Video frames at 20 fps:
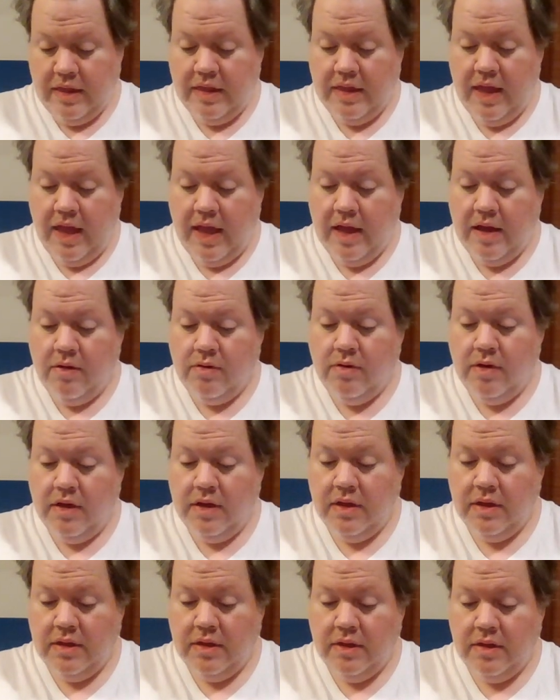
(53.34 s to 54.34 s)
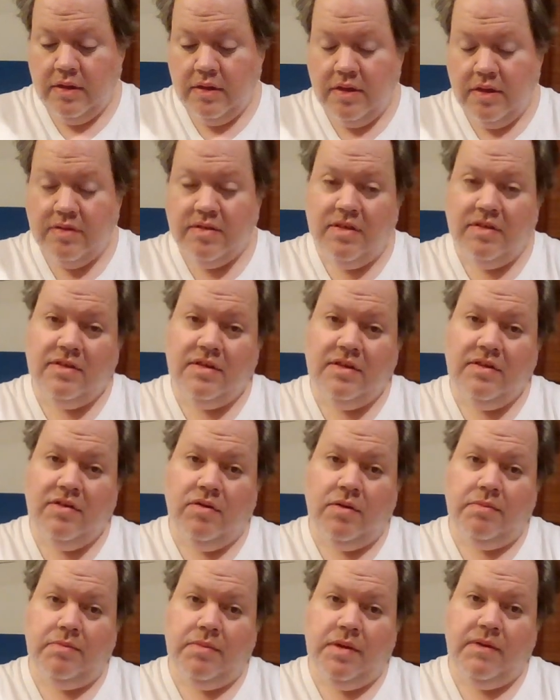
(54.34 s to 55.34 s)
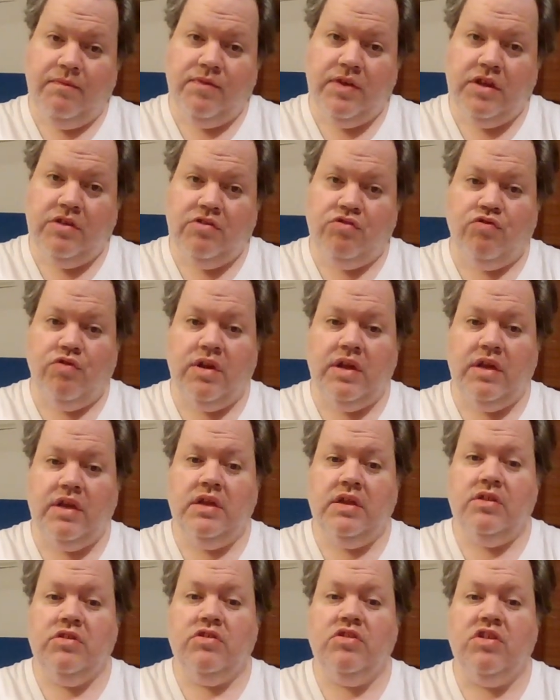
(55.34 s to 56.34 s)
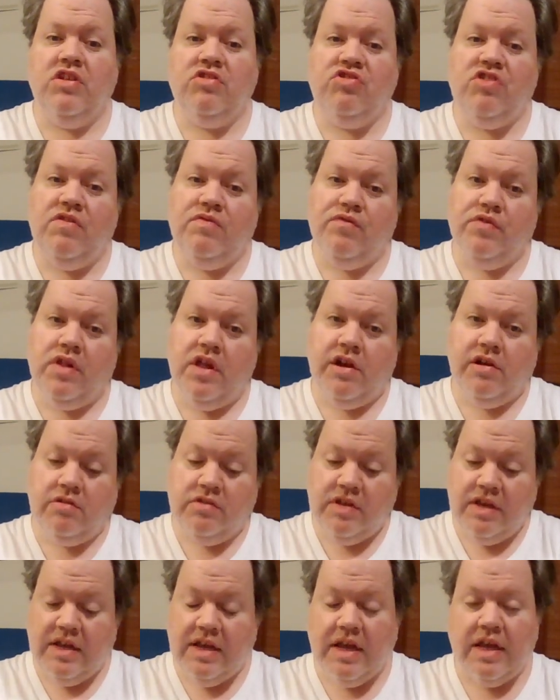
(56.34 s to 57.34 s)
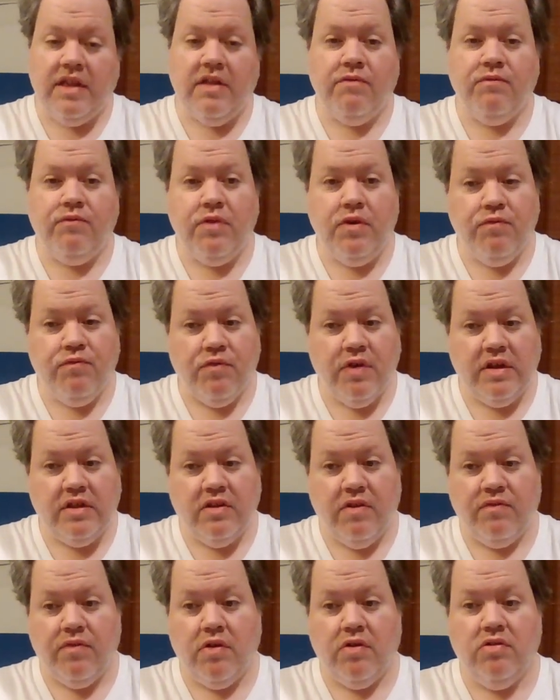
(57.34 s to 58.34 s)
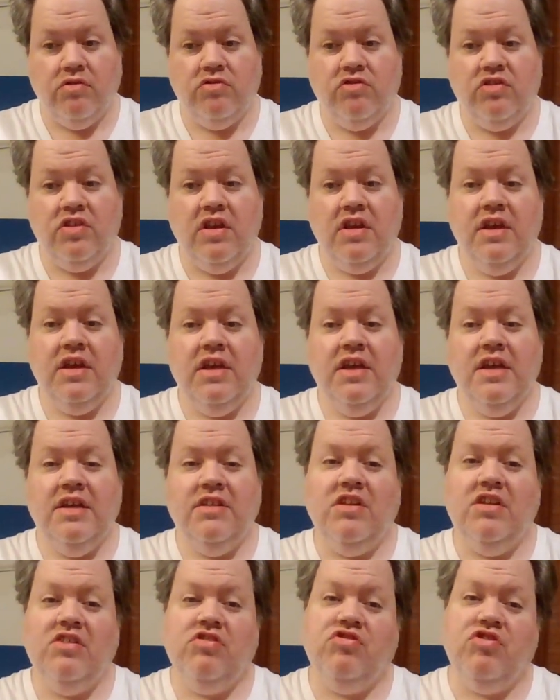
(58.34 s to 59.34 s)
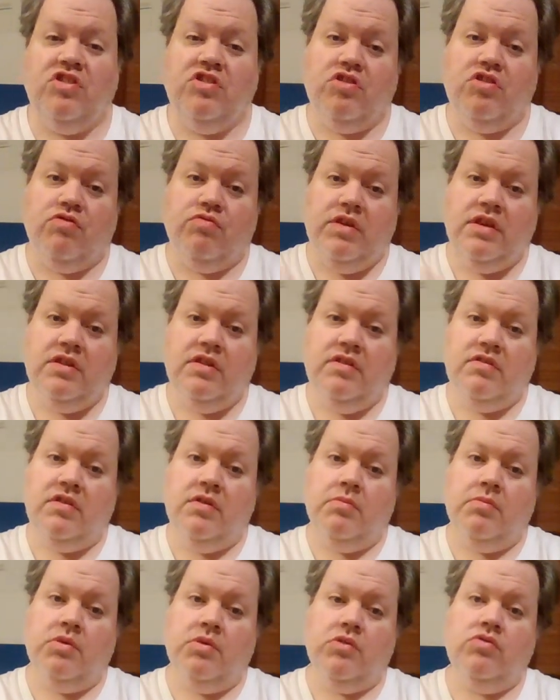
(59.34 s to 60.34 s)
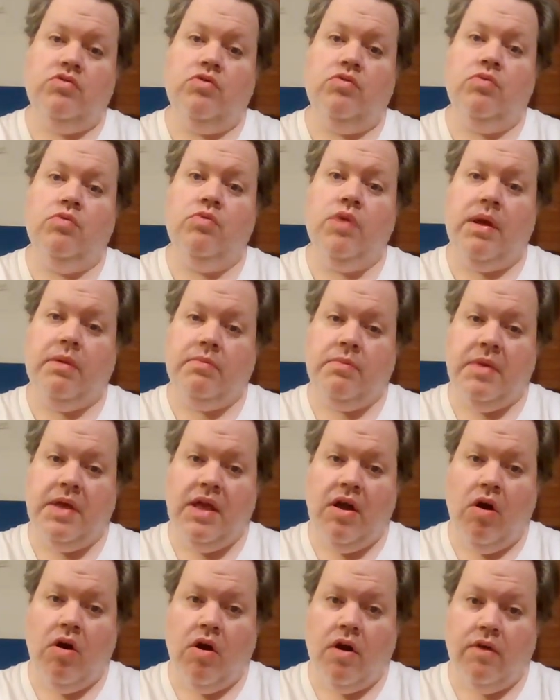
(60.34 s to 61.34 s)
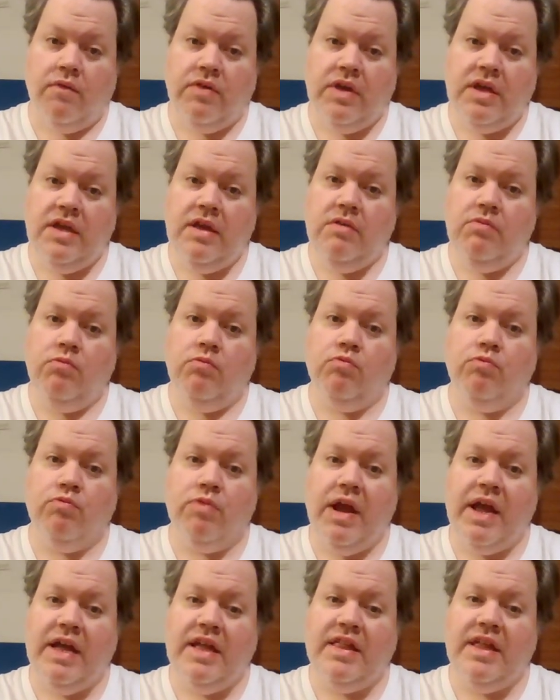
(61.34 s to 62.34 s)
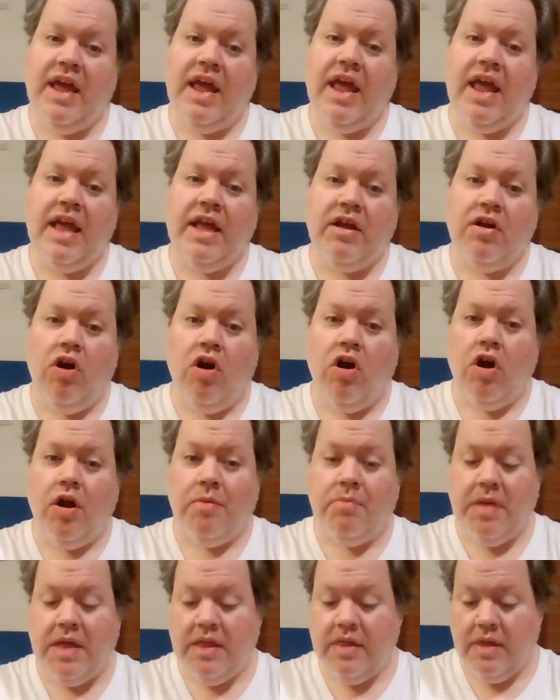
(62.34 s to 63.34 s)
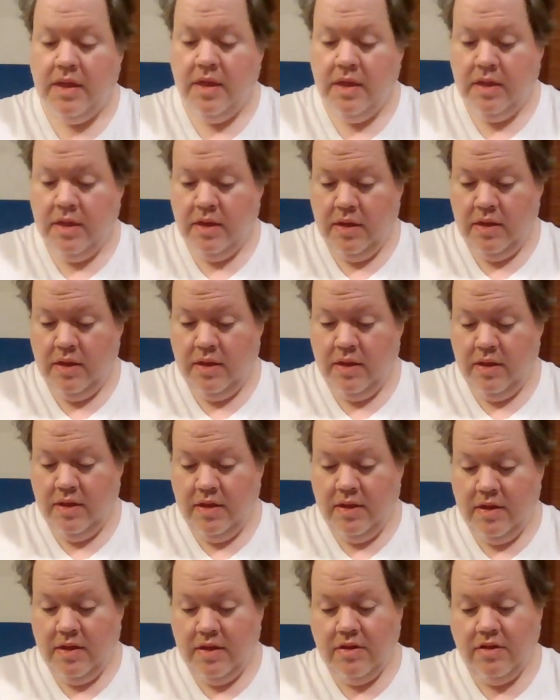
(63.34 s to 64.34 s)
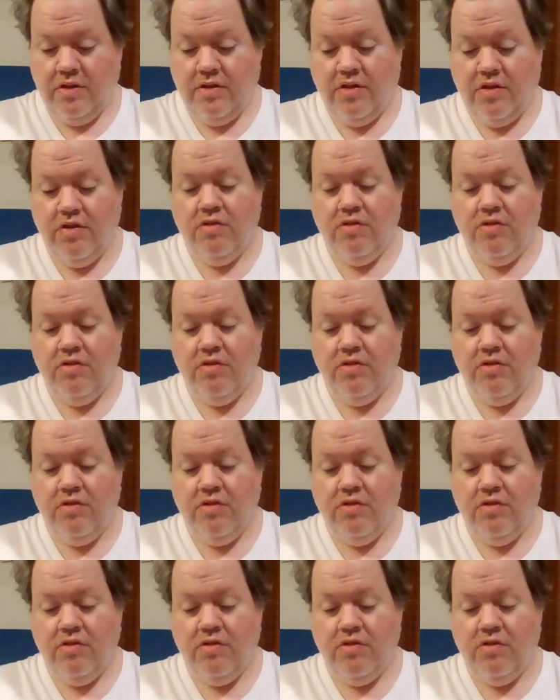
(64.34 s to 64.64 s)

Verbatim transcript: Now, this is going to be featuring Tishy Flaherty and a few friends of hers teaching three of the Zoomers, Wemby, Harvey, Red, and Carmen, to